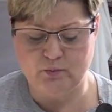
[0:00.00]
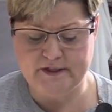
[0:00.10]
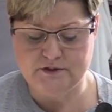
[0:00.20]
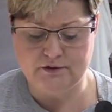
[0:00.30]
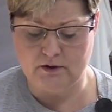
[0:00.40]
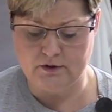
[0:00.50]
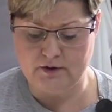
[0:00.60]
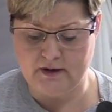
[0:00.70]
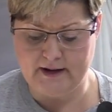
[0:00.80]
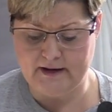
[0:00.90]
we are
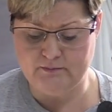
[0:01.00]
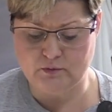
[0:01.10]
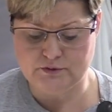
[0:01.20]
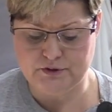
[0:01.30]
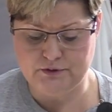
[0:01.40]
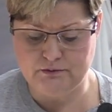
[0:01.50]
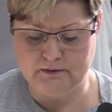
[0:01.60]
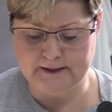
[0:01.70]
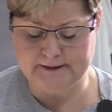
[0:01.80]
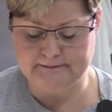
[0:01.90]
not able
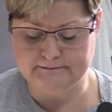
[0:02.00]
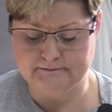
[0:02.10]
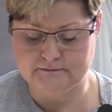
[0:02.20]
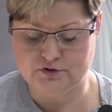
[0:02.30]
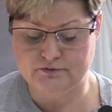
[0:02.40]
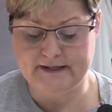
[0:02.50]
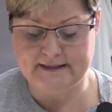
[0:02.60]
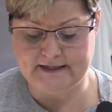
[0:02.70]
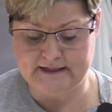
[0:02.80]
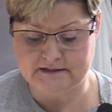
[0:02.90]
to treat
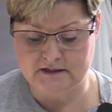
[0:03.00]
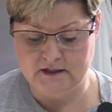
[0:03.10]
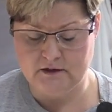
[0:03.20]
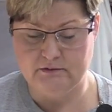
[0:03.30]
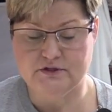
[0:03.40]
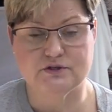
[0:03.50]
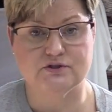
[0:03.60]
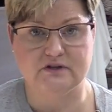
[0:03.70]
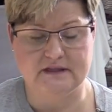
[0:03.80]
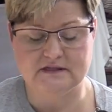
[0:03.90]
that. We just
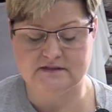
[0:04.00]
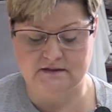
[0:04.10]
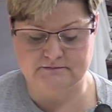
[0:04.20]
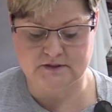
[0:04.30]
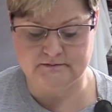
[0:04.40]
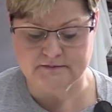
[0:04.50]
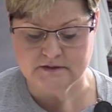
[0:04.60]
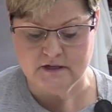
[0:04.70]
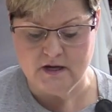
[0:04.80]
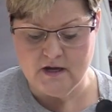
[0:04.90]
treat the
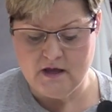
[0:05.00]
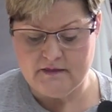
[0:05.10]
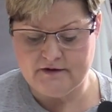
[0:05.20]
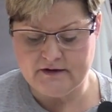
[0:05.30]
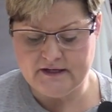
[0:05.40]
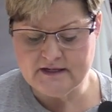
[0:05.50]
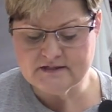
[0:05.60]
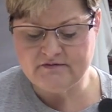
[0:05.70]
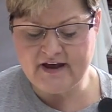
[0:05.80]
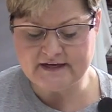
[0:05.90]
symptoms. There
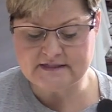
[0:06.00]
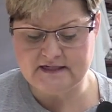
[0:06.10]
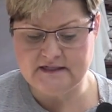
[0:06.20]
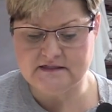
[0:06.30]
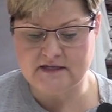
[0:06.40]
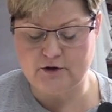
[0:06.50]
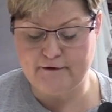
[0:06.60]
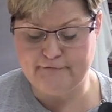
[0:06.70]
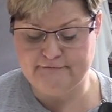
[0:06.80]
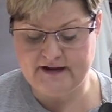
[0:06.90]
is vaccines that are
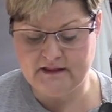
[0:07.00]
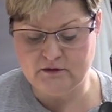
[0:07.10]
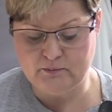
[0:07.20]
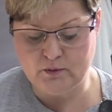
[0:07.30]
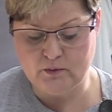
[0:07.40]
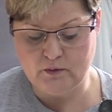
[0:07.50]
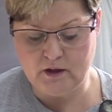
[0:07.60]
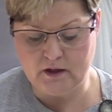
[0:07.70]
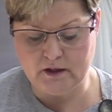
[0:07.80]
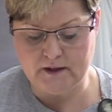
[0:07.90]
available
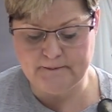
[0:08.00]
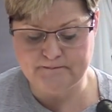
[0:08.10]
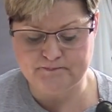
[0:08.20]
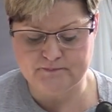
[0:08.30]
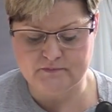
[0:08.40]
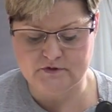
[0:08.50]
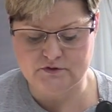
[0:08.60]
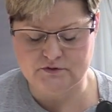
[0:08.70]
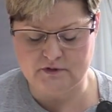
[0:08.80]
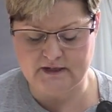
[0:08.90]

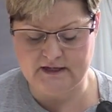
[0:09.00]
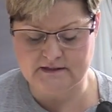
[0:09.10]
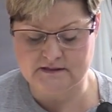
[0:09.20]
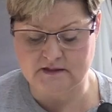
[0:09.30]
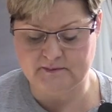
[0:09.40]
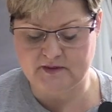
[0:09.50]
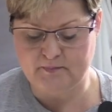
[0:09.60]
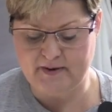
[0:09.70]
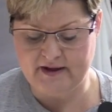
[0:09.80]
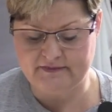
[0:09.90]
against some of the
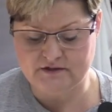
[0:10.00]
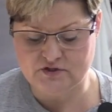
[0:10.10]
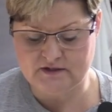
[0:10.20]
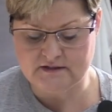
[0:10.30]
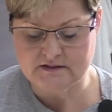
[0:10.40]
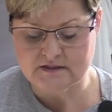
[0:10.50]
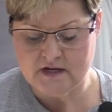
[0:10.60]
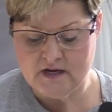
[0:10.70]
pathogens